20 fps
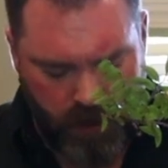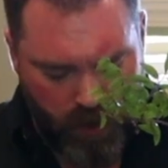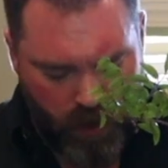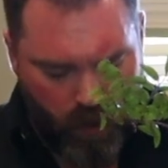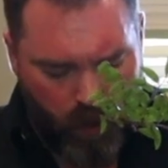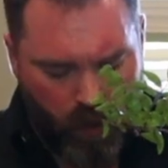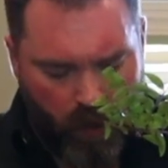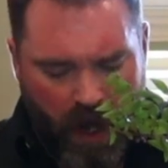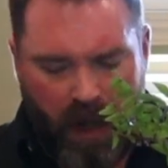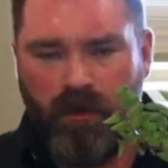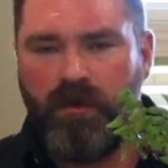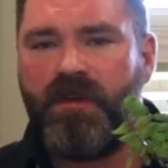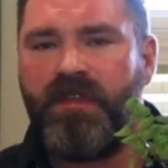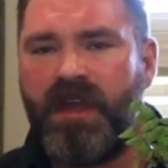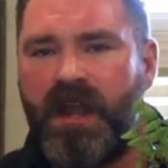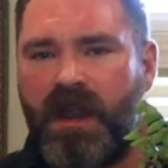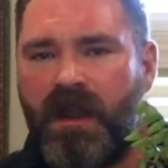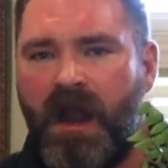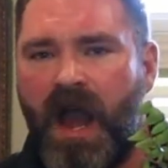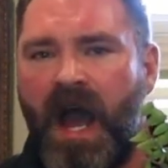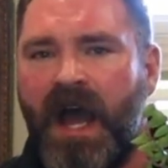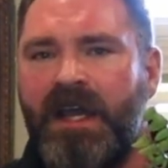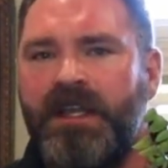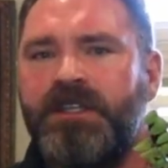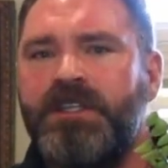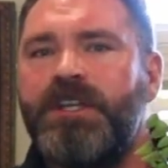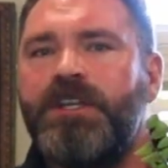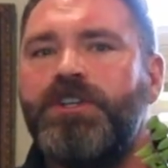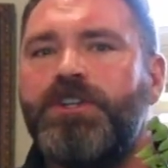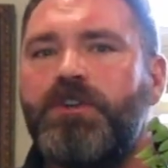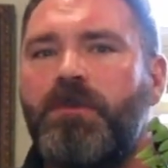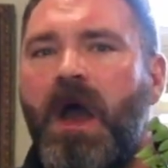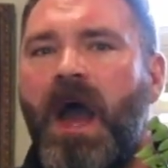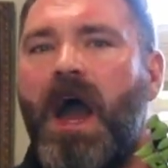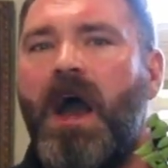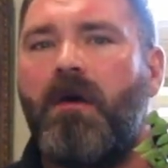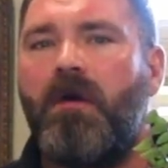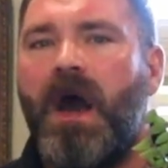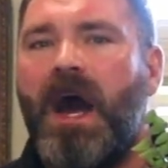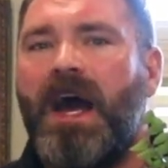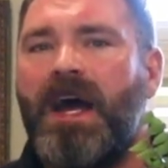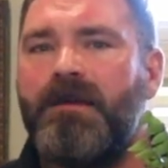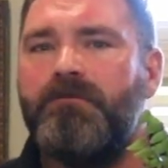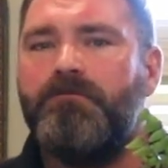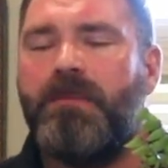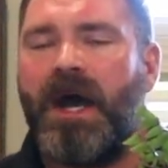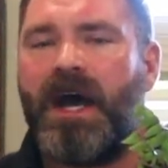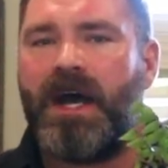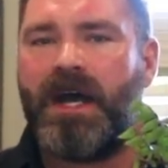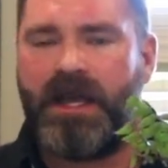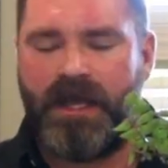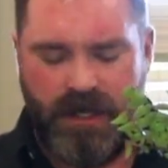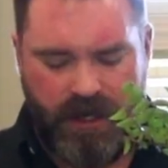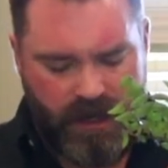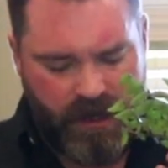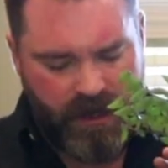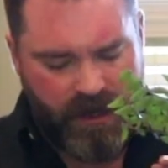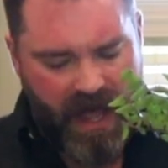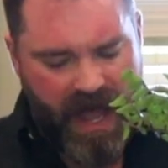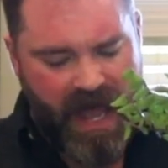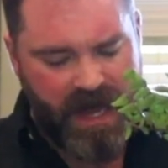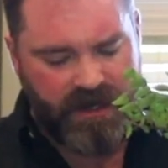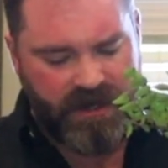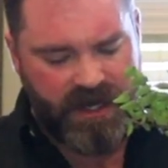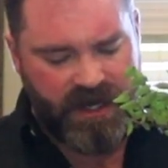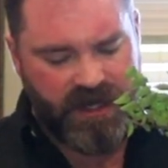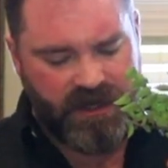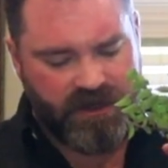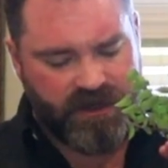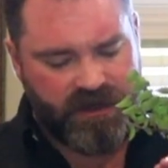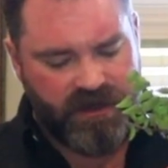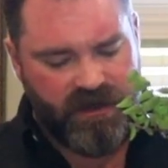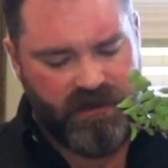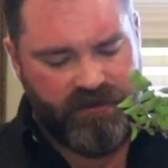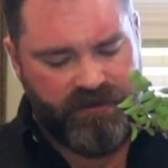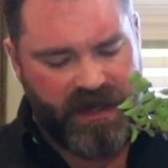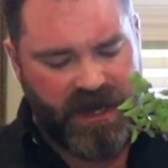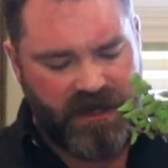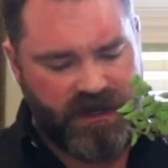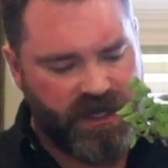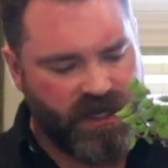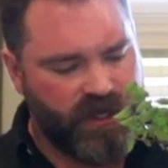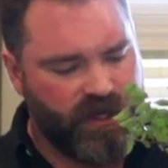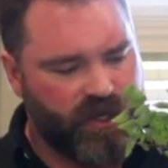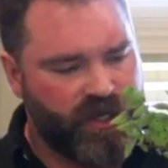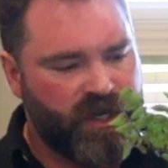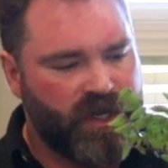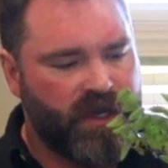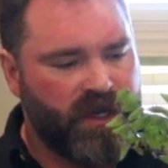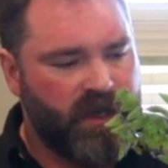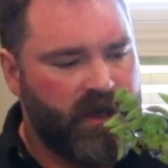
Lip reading: while we're there, I teach you how I buy antiques, vintage,